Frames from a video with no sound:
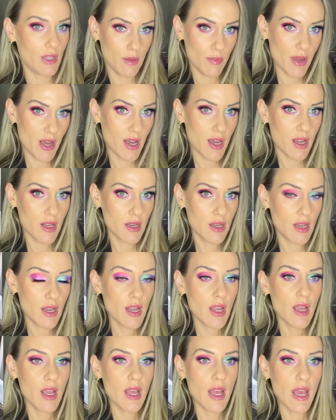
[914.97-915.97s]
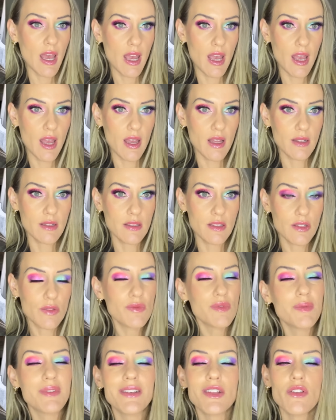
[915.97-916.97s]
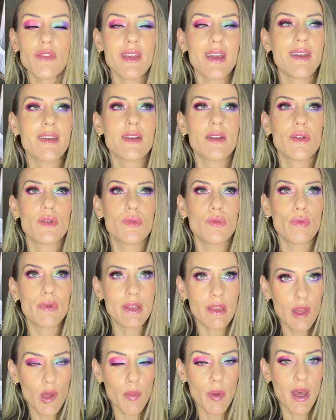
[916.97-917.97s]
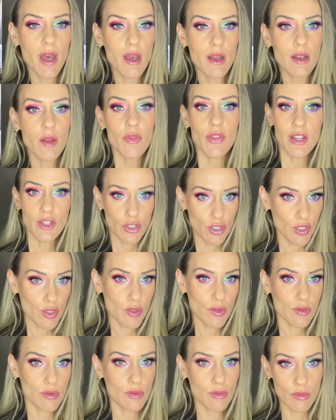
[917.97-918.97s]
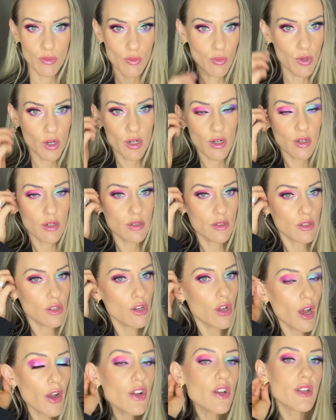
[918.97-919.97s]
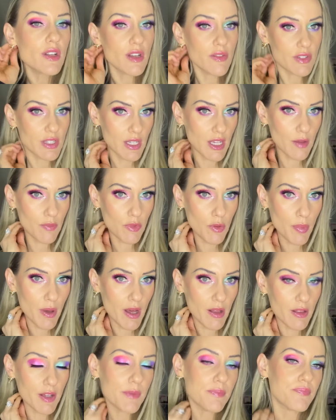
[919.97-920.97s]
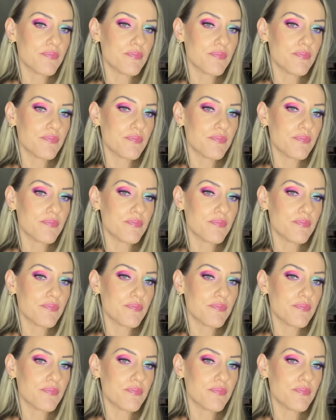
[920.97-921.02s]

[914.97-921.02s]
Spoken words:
bad. And I mean, not like really bad. They just were not good enough to keep the palette.